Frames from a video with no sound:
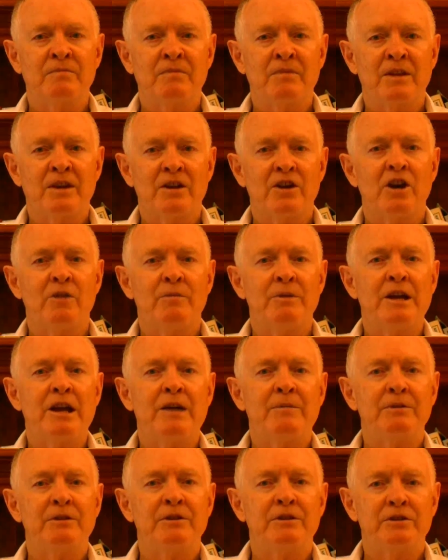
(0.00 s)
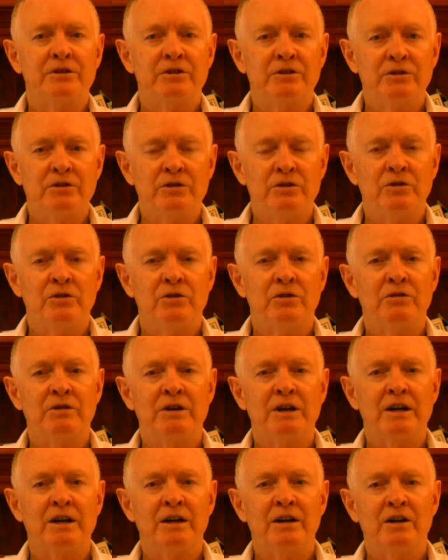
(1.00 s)
and I'll be happy to do your
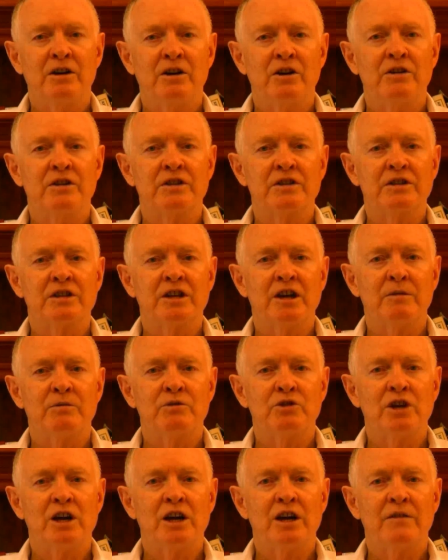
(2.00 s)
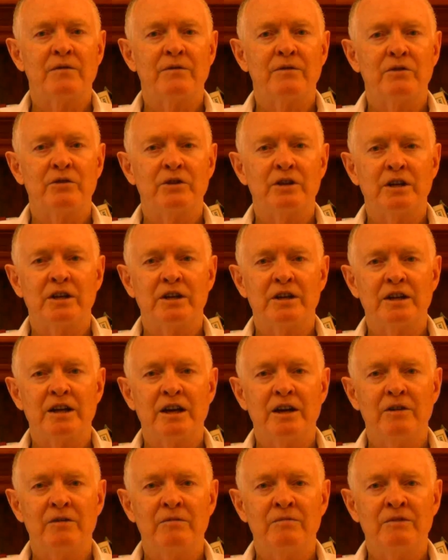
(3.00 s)
horoscope chart for you,
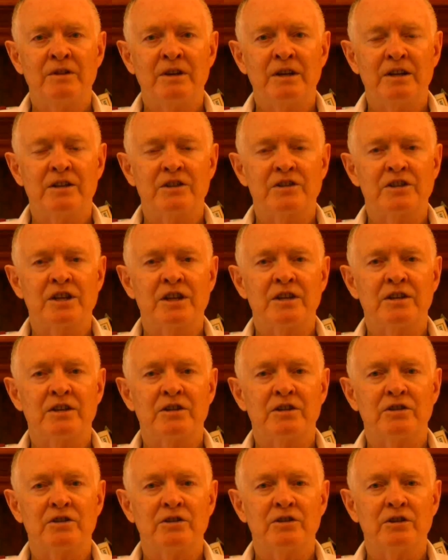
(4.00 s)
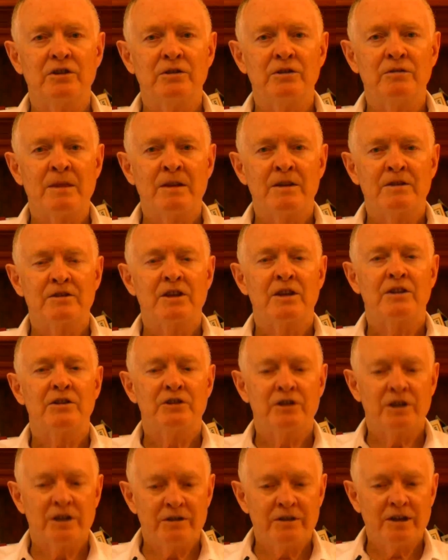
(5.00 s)
Leo, and send it to you so that you
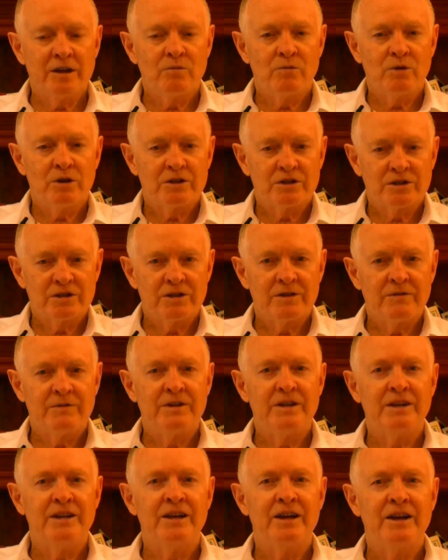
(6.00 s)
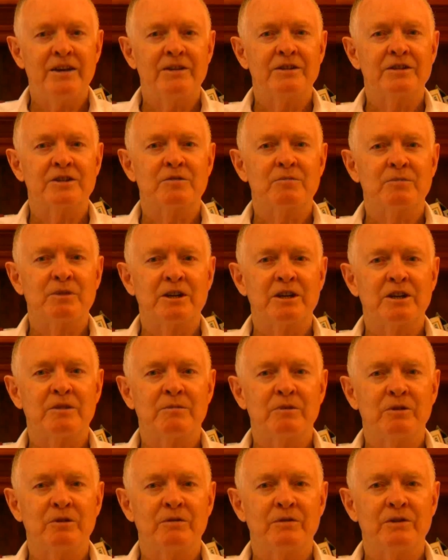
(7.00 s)
can then watch the video that's
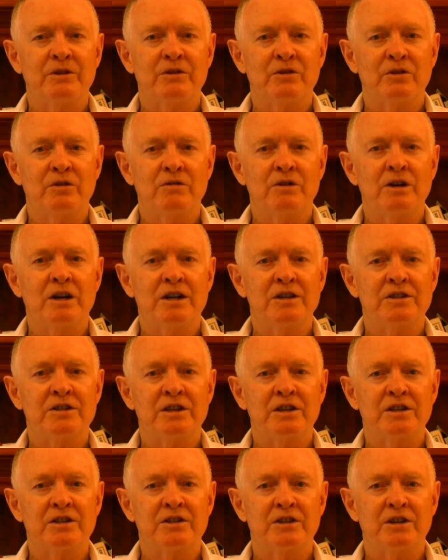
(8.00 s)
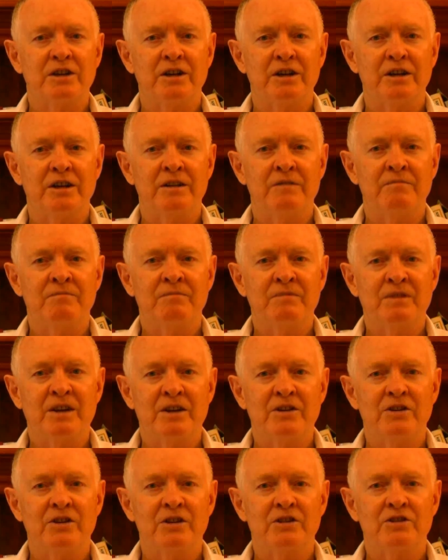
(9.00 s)
applicable for your rising sign and
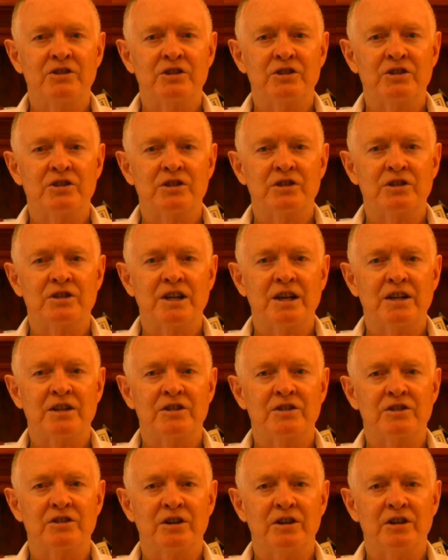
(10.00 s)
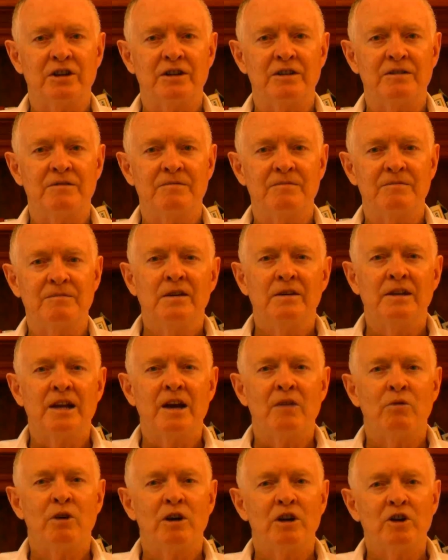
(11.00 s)
not just your sun sign.
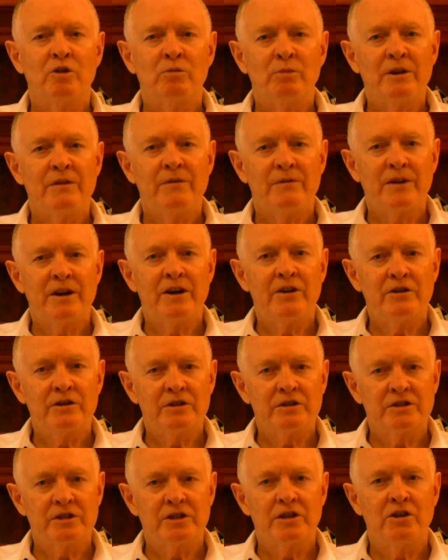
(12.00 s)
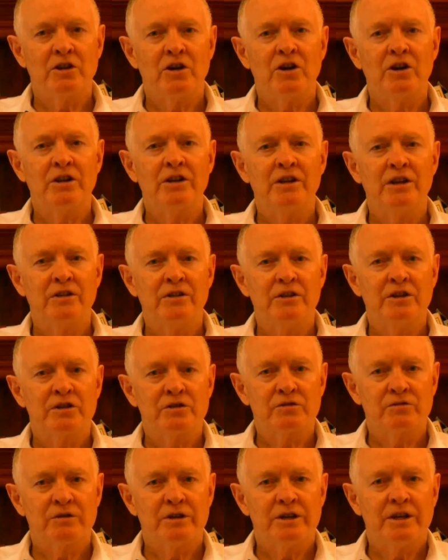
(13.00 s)
Now what I'll be focusing on in
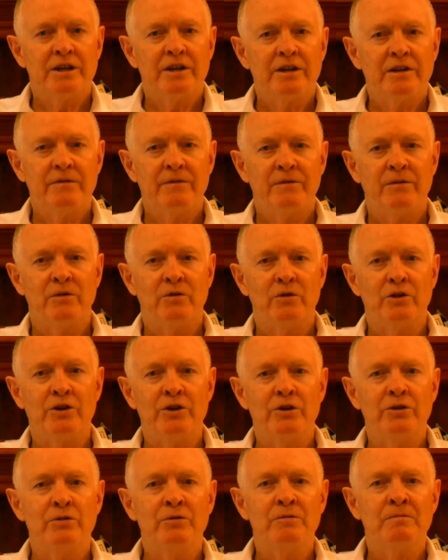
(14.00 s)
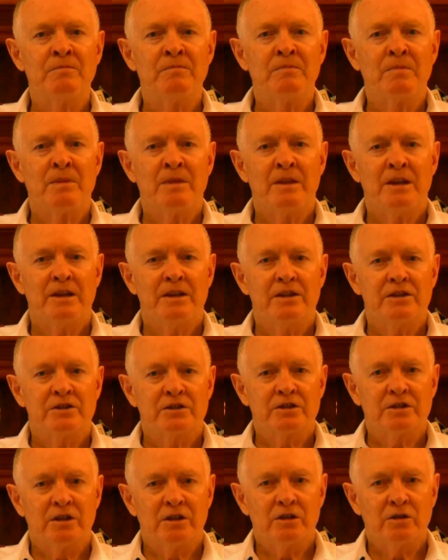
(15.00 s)
this reading for you is
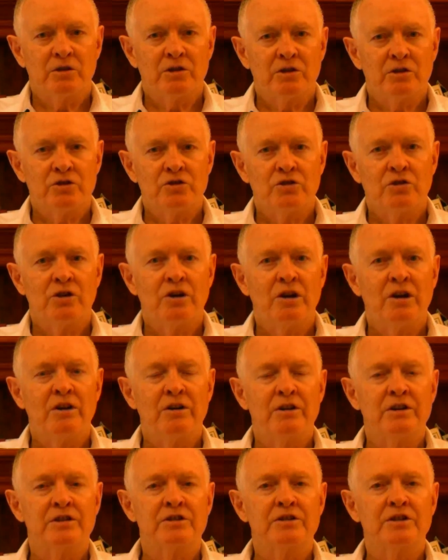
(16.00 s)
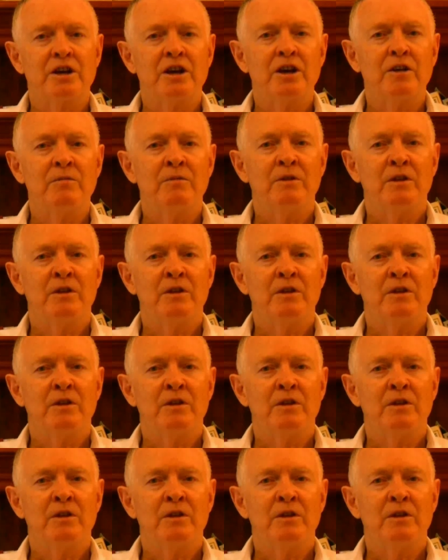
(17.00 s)
to look at your horoscope